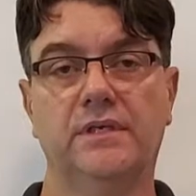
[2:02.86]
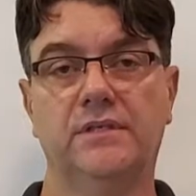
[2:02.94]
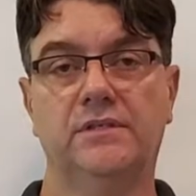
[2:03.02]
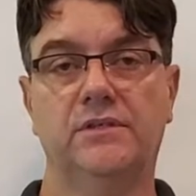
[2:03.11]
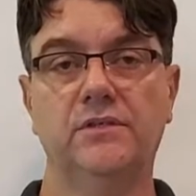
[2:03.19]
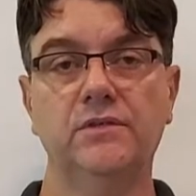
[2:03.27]

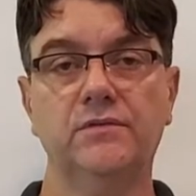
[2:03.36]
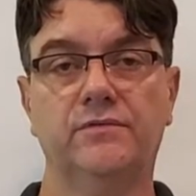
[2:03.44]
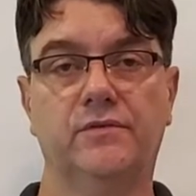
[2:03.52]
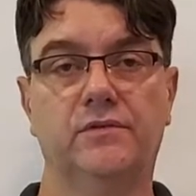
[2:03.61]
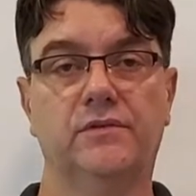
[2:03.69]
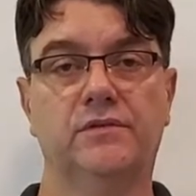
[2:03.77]
is
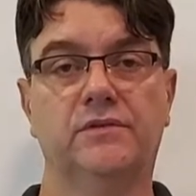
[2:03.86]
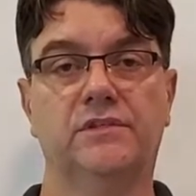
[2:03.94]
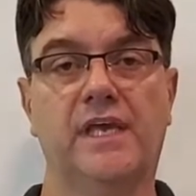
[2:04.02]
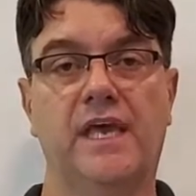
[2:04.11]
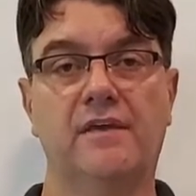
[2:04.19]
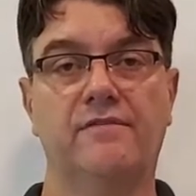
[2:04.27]
useful to
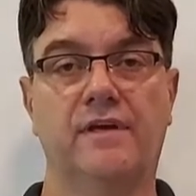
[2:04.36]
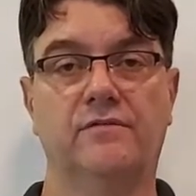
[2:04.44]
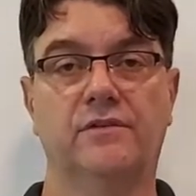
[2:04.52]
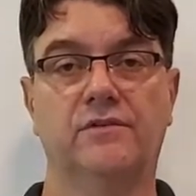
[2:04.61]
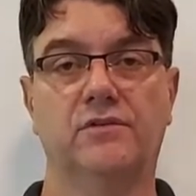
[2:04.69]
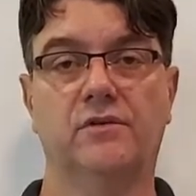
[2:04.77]
save and
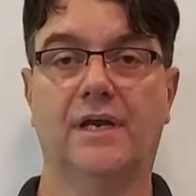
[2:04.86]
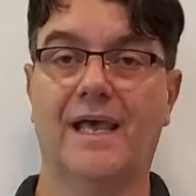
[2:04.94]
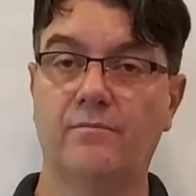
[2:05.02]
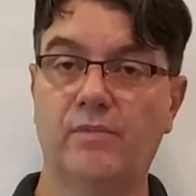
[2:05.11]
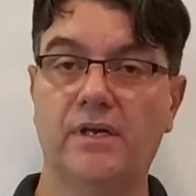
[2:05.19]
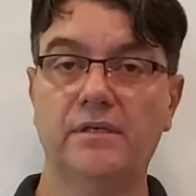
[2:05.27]
restore
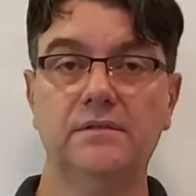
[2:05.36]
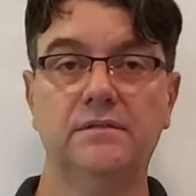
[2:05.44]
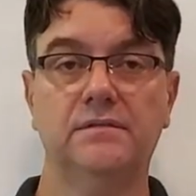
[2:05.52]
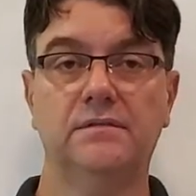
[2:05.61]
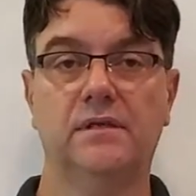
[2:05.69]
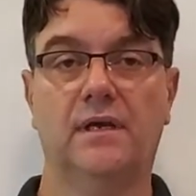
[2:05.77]

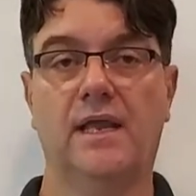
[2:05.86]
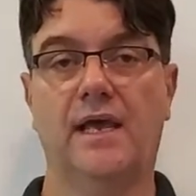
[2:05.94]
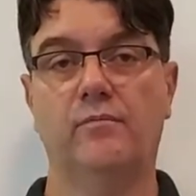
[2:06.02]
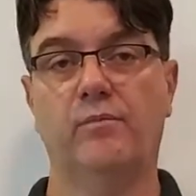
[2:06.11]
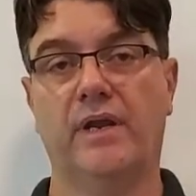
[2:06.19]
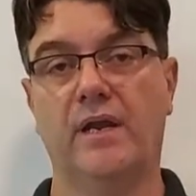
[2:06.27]
libraries,
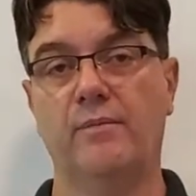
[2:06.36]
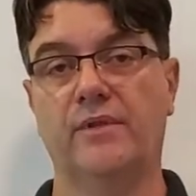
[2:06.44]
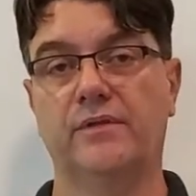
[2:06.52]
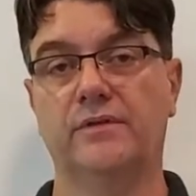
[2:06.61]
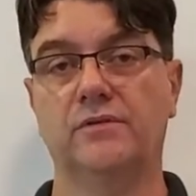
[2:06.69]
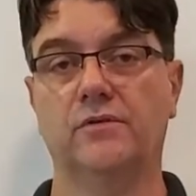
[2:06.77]
light
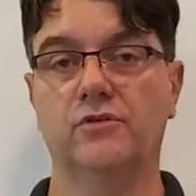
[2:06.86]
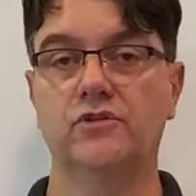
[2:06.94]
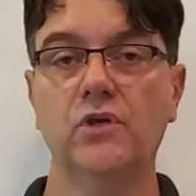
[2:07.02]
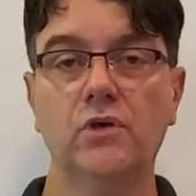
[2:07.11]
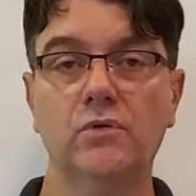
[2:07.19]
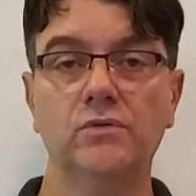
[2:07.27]
parameters or
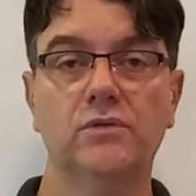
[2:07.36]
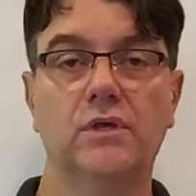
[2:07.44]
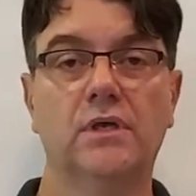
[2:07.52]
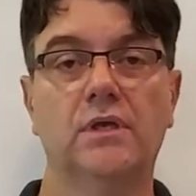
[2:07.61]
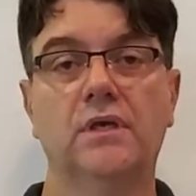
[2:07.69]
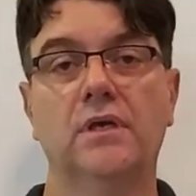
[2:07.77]
shows
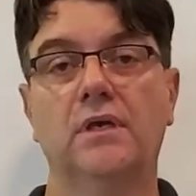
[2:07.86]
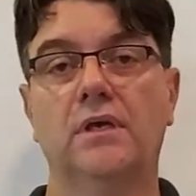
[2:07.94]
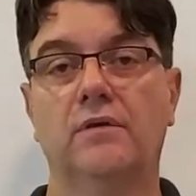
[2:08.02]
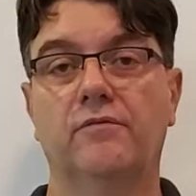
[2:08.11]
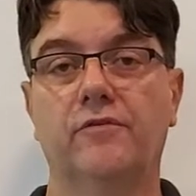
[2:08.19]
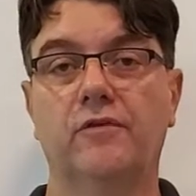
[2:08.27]

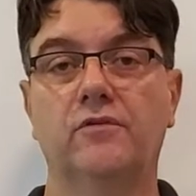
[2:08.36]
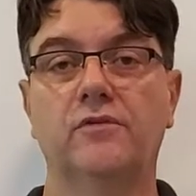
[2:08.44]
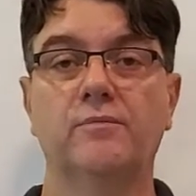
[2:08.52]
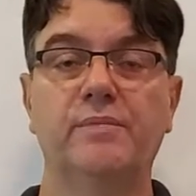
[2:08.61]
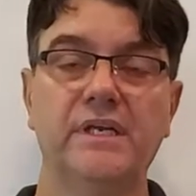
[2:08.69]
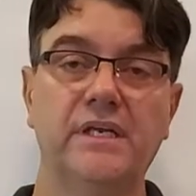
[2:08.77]
for
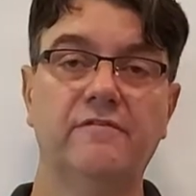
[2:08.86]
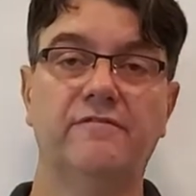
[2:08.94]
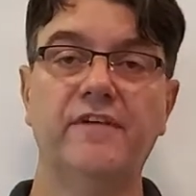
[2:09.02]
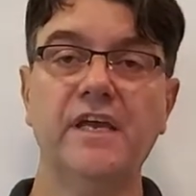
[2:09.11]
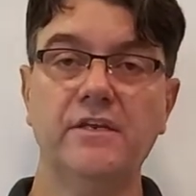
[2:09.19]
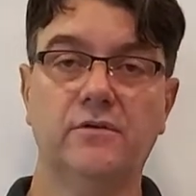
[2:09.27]
repeating
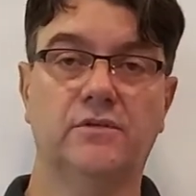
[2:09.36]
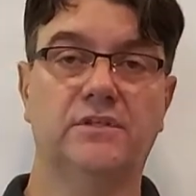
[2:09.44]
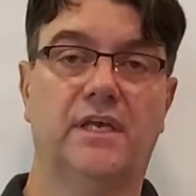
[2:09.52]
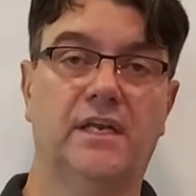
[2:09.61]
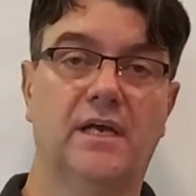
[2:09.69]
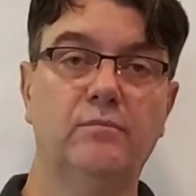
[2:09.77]
venue
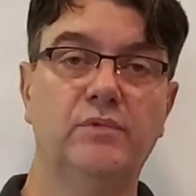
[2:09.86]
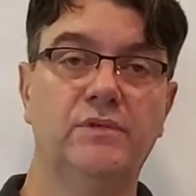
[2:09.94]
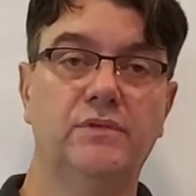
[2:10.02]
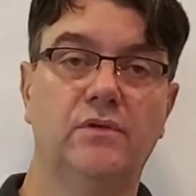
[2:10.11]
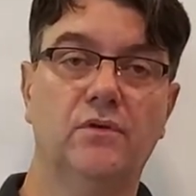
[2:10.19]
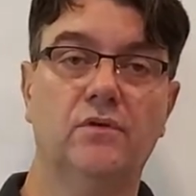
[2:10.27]
setups
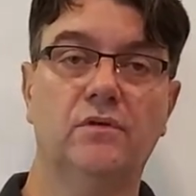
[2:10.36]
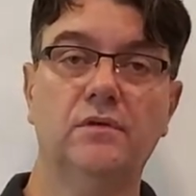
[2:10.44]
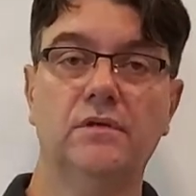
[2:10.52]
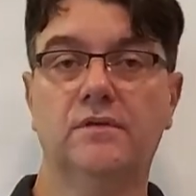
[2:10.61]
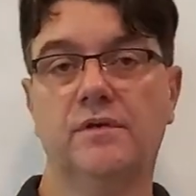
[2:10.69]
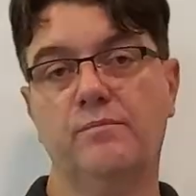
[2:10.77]

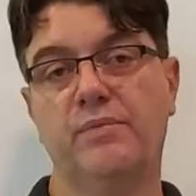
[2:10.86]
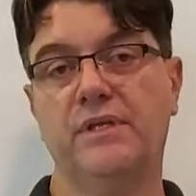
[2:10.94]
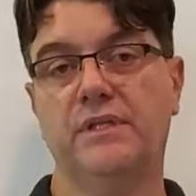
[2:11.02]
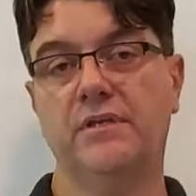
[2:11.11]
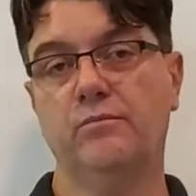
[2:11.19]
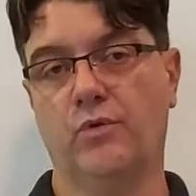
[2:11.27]
or
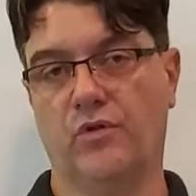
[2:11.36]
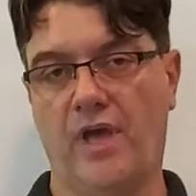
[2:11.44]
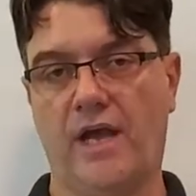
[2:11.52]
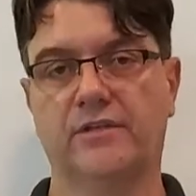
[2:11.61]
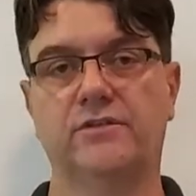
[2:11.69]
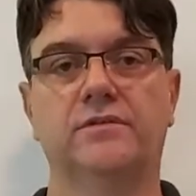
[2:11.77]
repeating
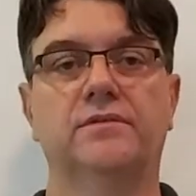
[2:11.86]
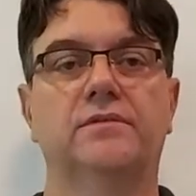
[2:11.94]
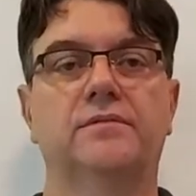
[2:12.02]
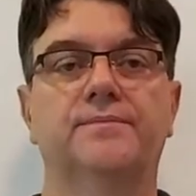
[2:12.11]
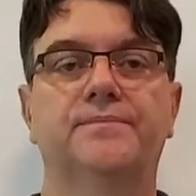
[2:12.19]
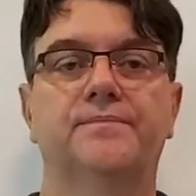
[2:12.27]
productions.